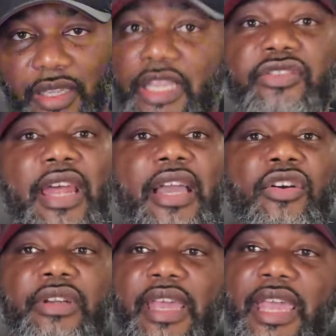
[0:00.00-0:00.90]
he's not
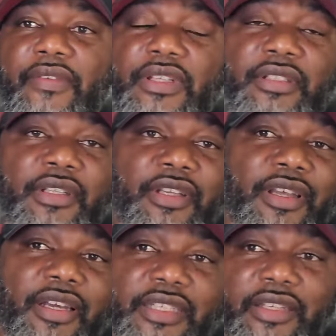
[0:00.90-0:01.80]
going to have it
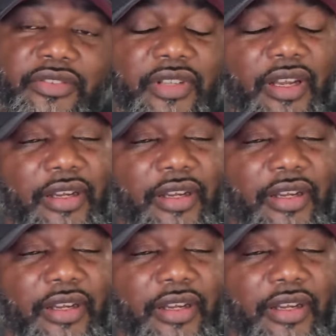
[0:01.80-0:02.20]
against